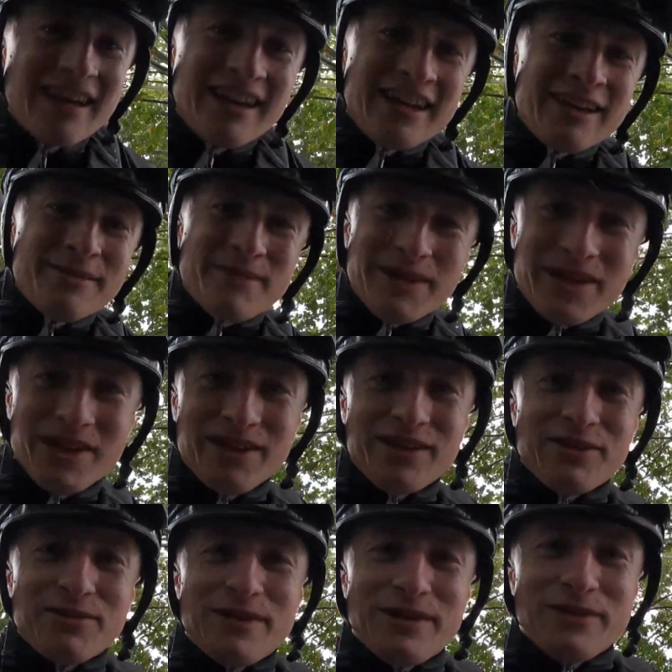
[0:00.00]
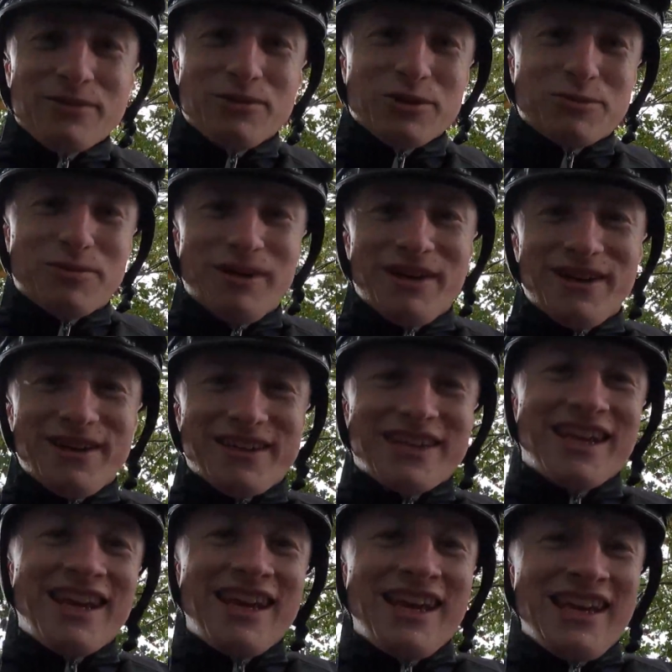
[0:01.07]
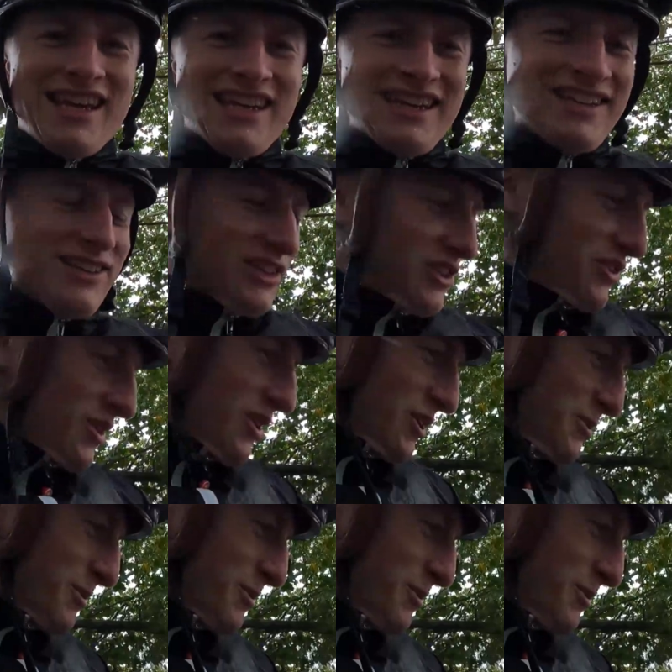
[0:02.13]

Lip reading: My car, where it was parked in a nice dry